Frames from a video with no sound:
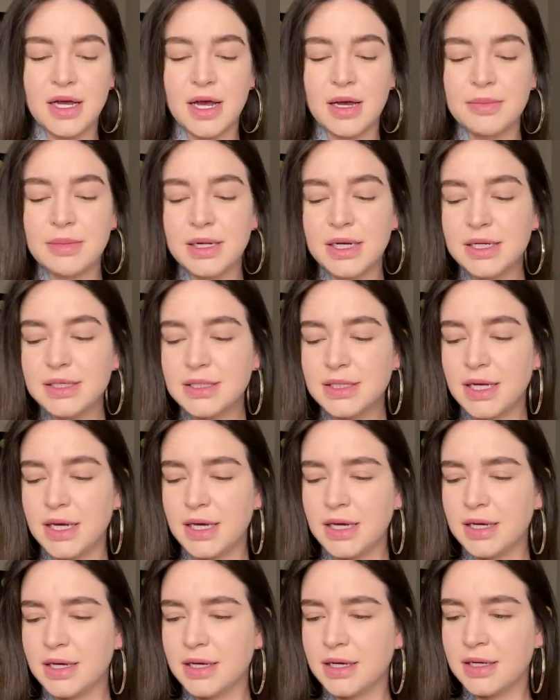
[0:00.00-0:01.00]
I'm gonna
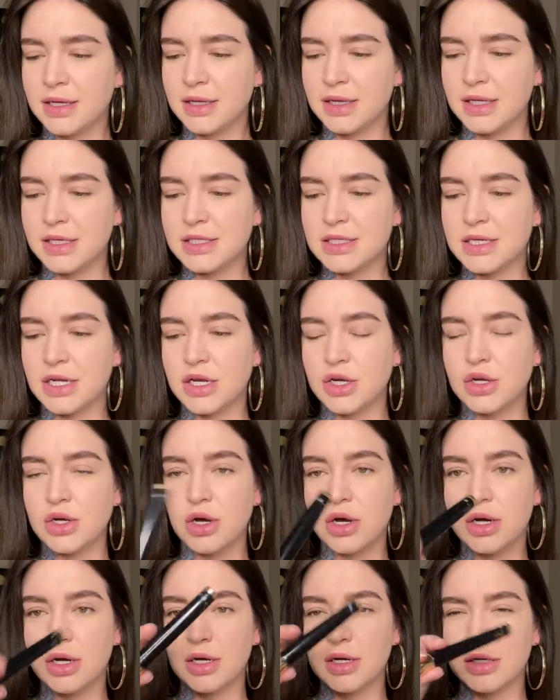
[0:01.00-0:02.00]
take this
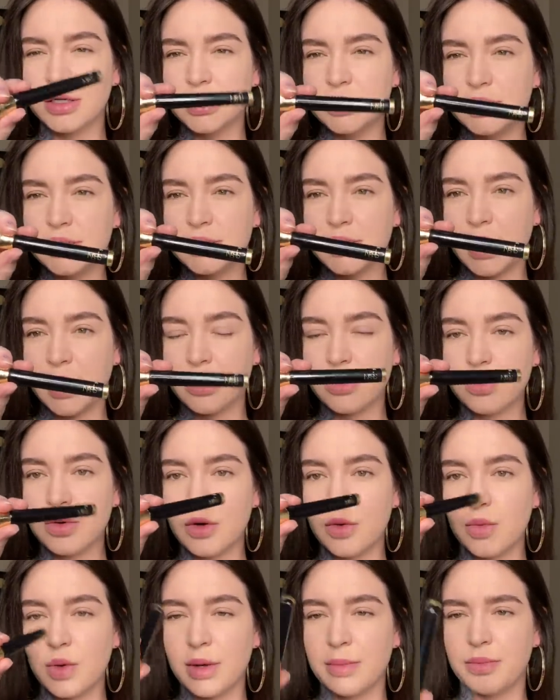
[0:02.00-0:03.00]
NARS, I don't know
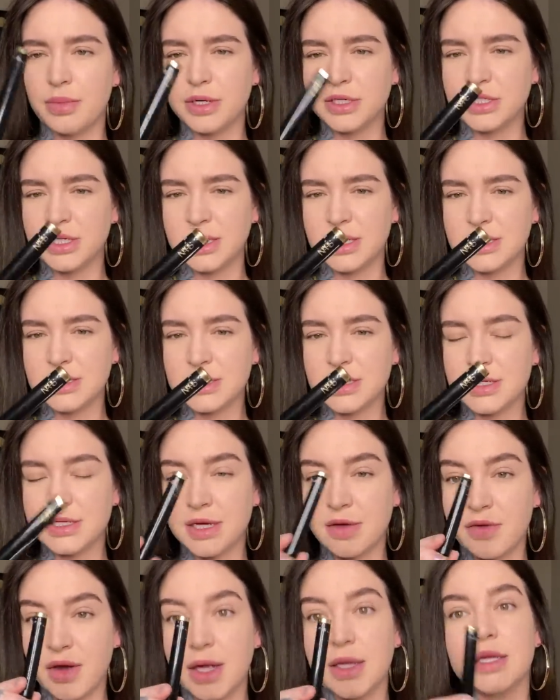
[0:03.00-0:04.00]
what brush it is because
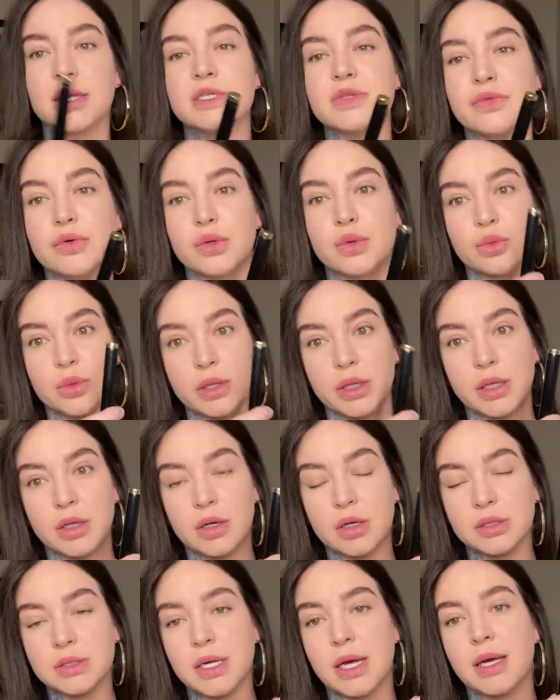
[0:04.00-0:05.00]
I've had this for a really
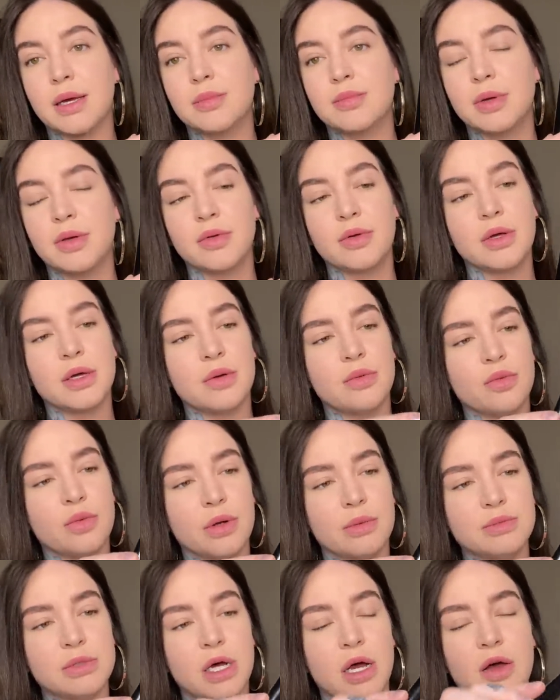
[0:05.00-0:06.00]
long time. It
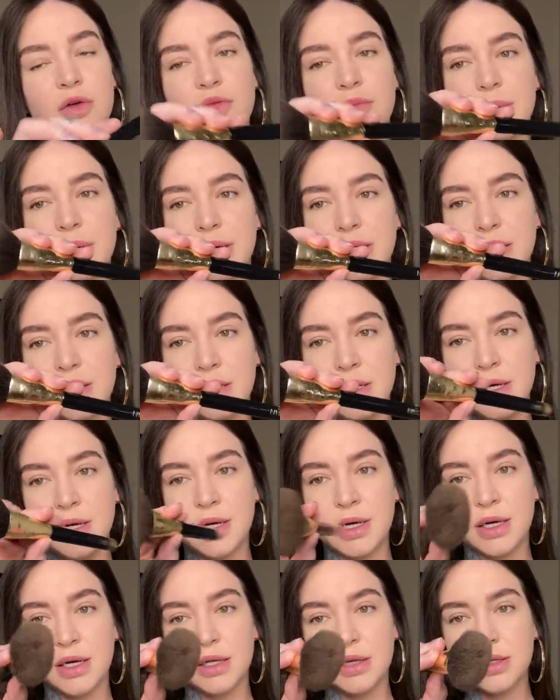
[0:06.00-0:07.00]
rubbed off, but
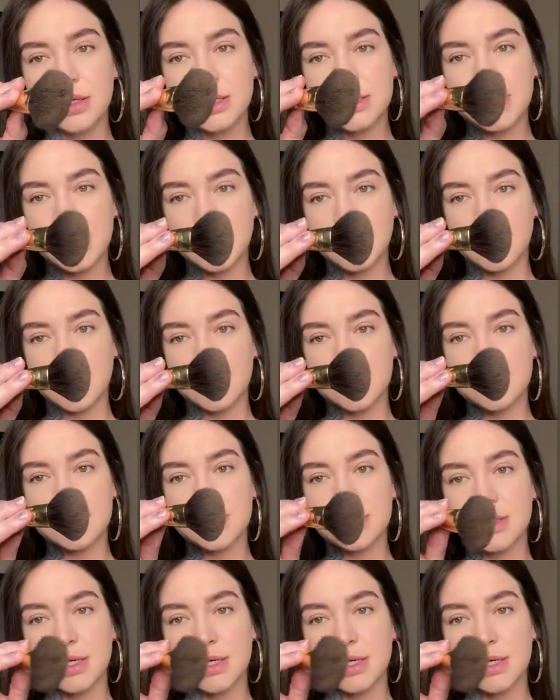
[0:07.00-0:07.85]
it looks like this.